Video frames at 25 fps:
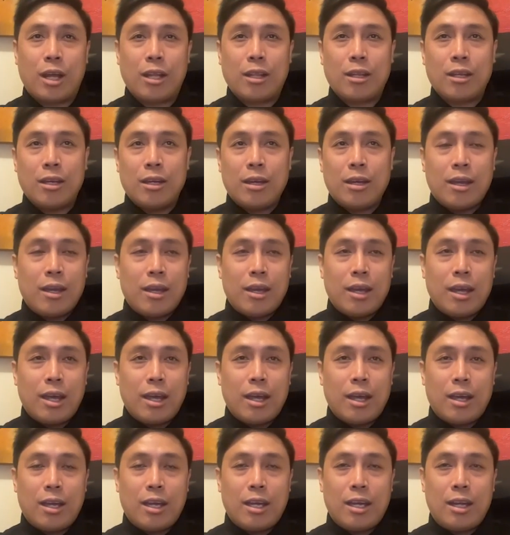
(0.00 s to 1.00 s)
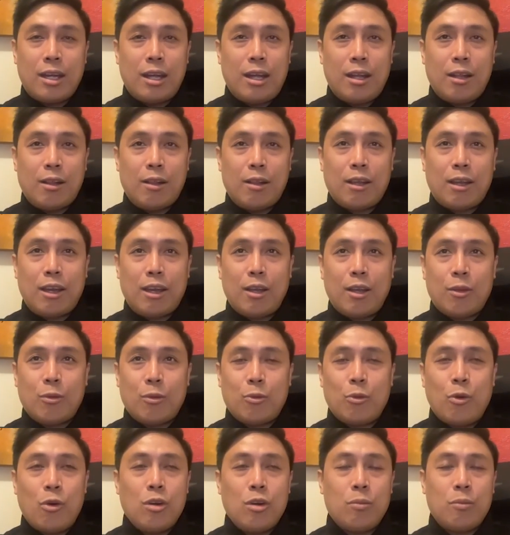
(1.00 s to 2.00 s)
that it
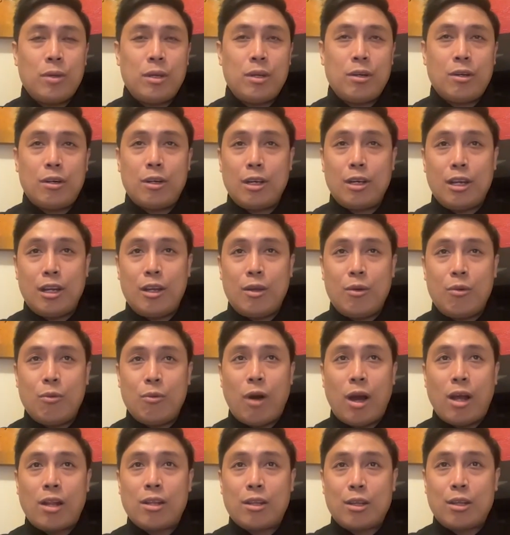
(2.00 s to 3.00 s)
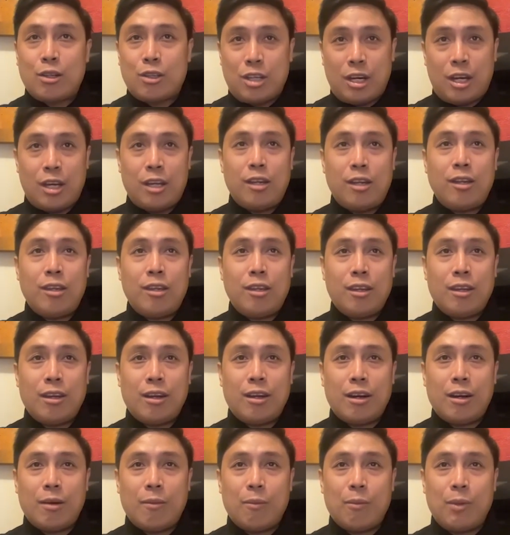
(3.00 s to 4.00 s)
won't be really one chain,
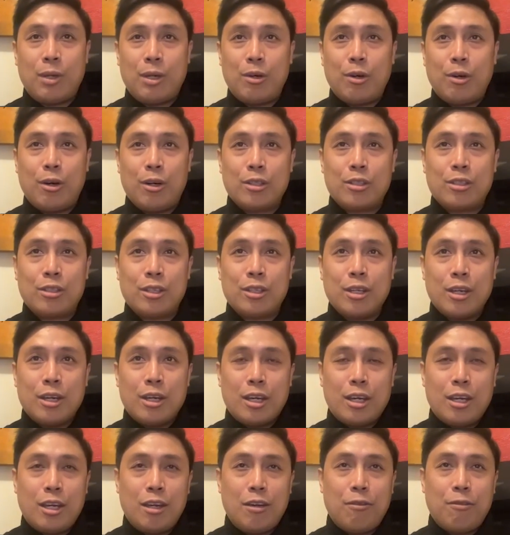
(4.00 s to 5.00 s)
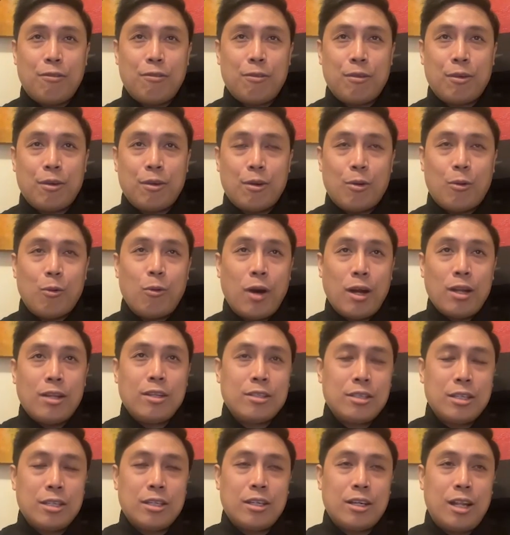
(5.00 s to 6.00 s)
because if
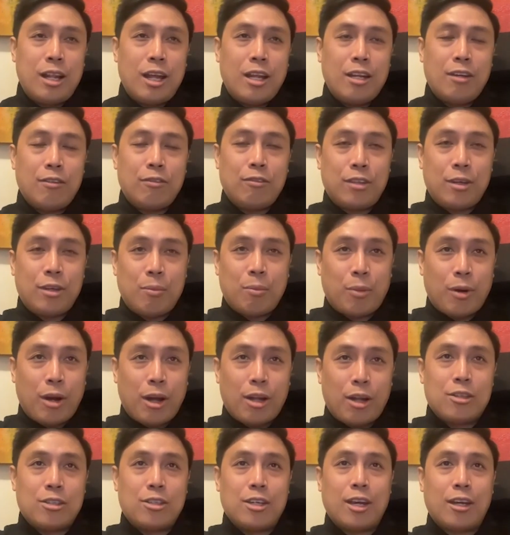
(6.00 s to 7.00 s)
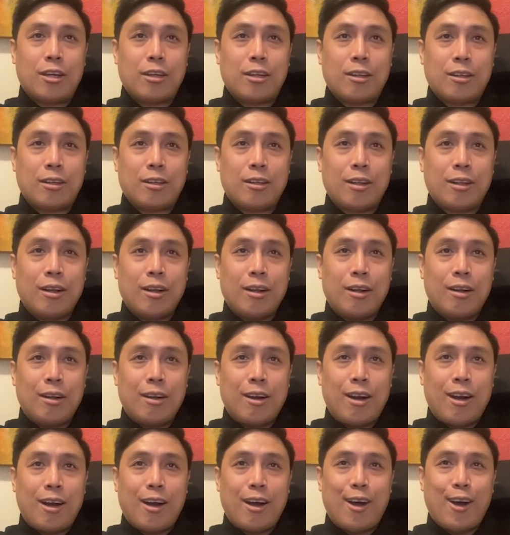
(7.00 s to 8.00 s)
one single NFT project
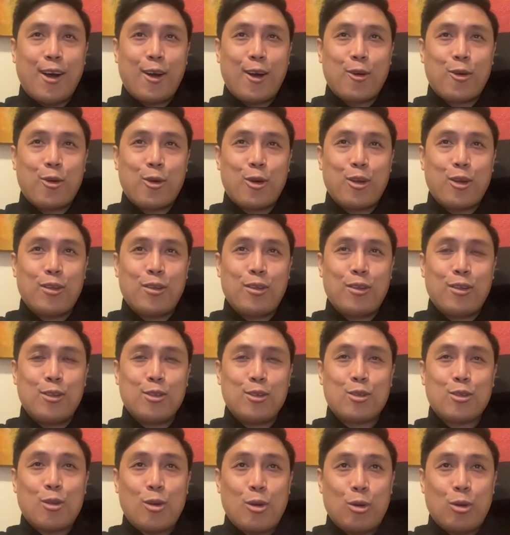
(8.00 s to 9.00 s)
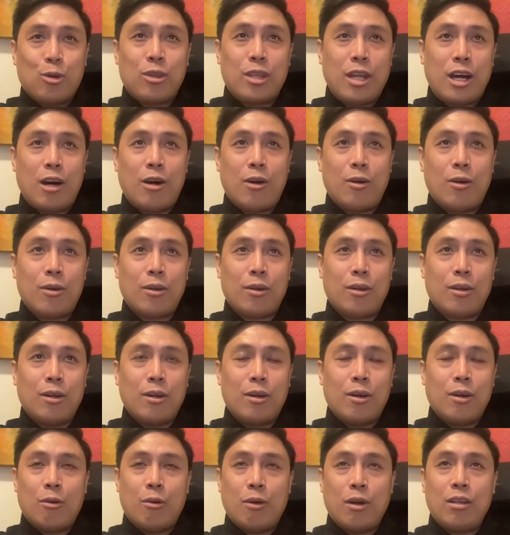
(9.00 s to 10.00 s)
could slow down
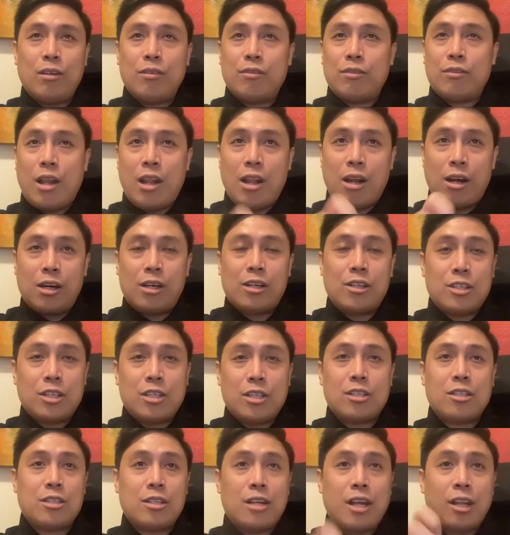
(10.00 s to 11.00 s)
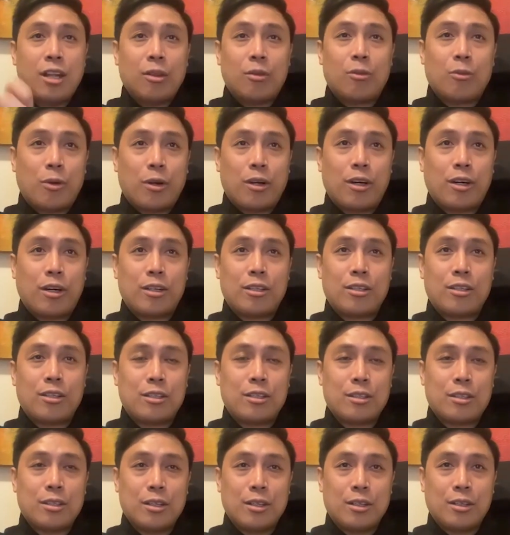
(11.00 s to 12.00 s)
one of the largest
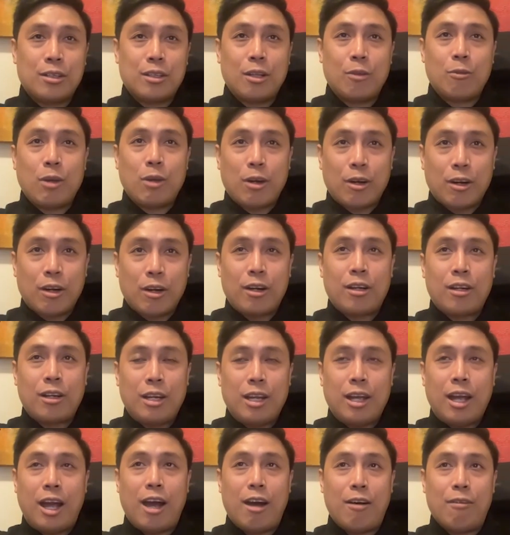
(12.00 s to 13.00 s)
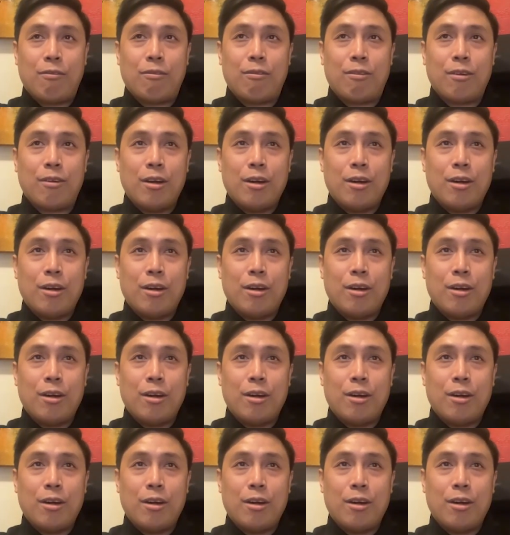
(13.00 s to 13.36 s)
networks that we currently have,